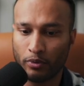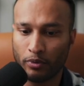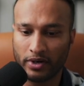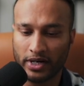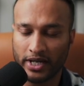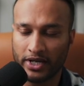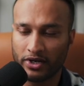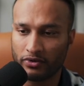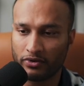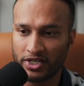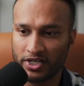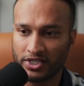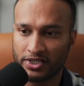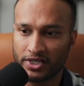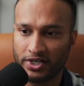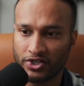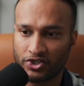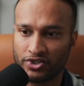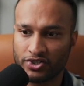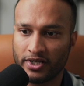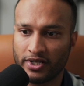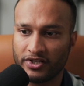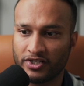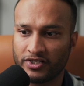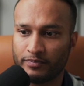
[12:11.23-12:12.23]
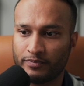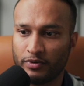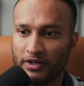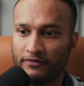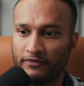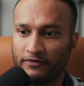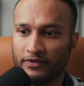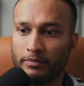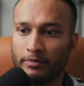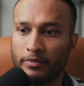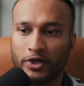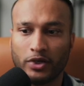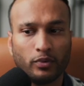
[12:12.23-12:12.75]
I already touched on this briefly, but
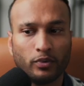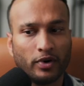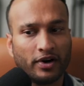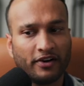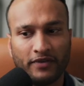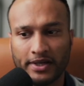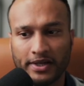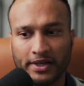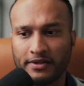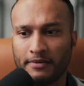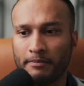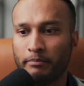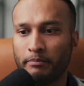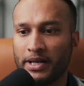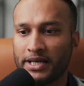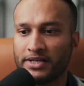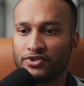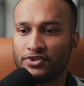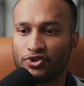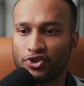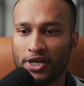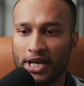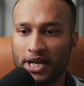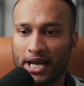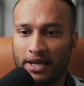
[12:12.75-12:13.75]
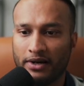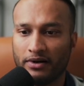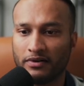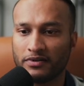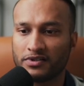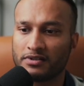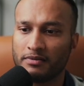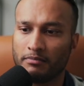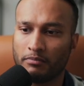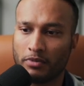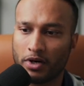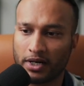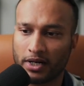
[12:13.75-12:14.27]
you want to find the best channels to
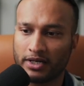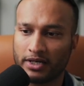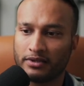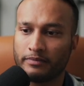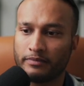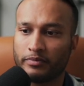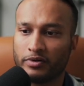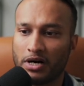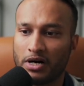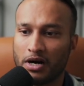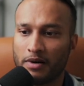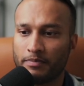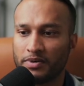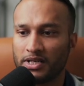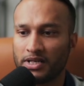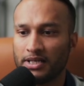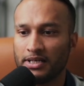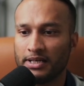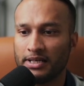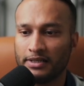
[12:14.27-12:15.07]
market the property,